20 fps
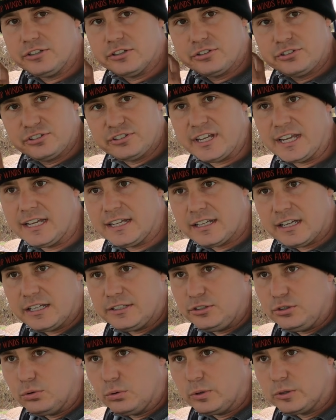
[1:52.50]
just sink,
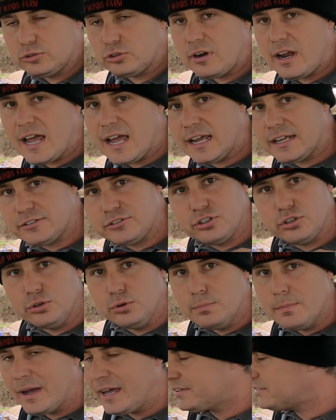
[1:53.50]
and you will drag
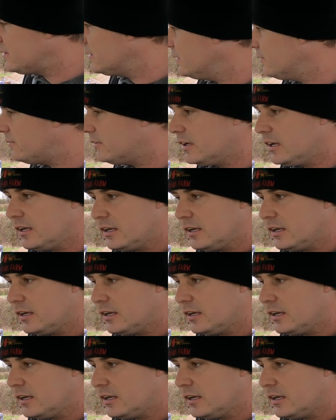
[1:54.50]
two massive